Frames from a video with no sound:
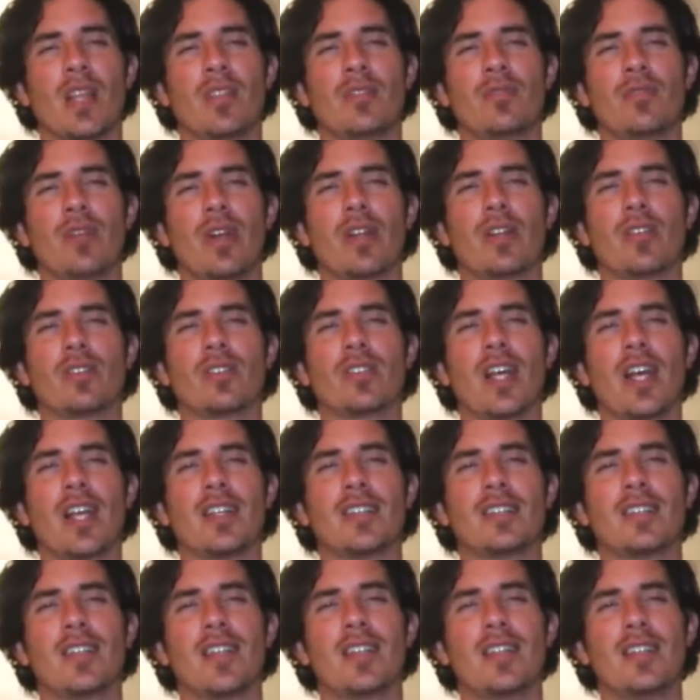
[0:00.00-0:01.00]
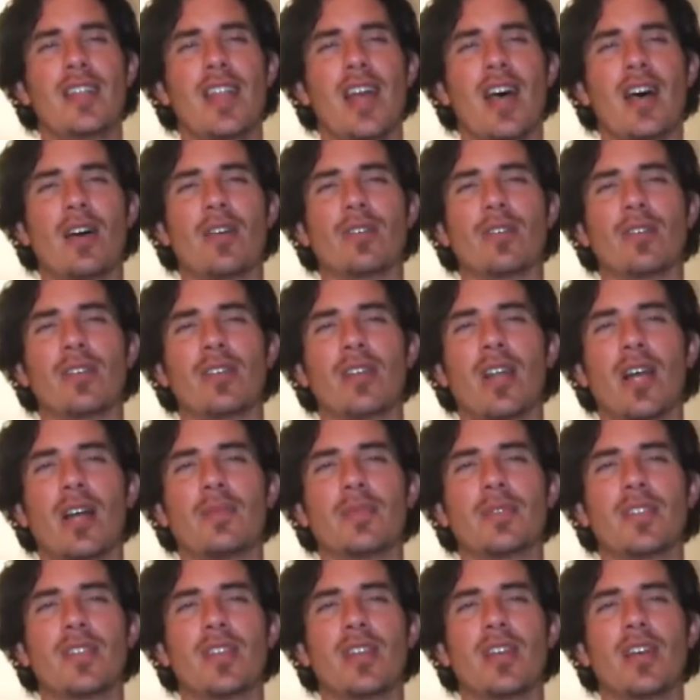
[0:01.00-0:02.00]
and recognize that now
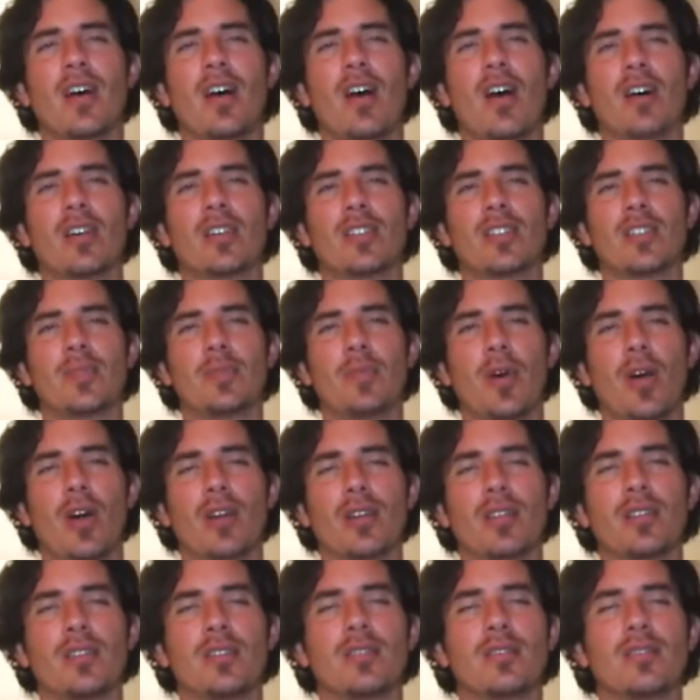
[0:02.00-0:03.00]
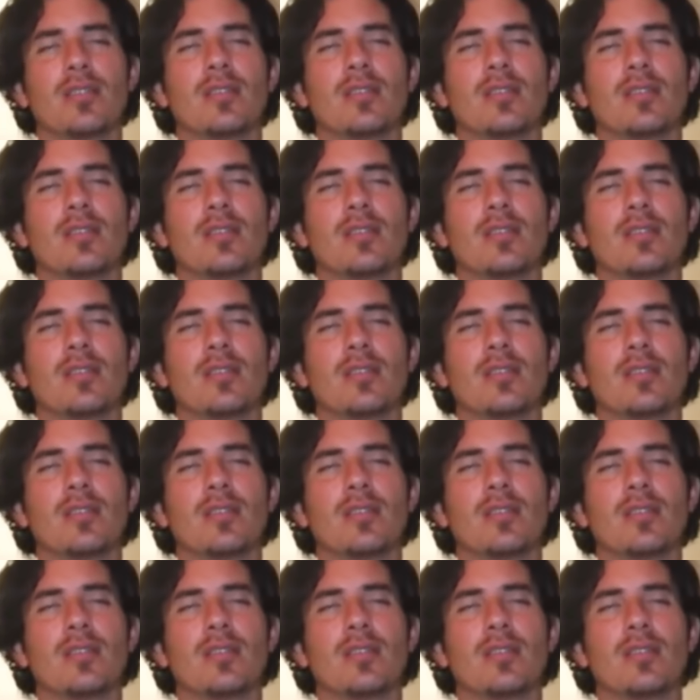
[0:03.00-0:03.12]
comes the hardest part,